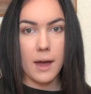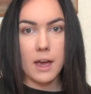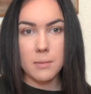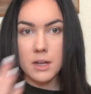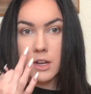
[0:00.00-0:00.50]
I
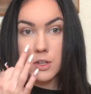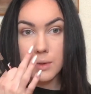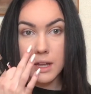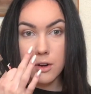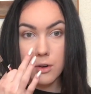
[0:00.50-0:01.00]
am going to do
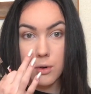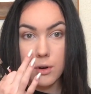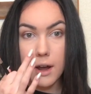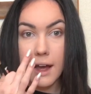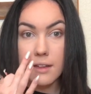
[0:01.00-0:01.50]
an inner
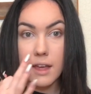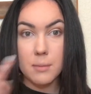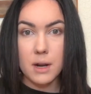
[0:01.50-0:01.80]
corner highlight,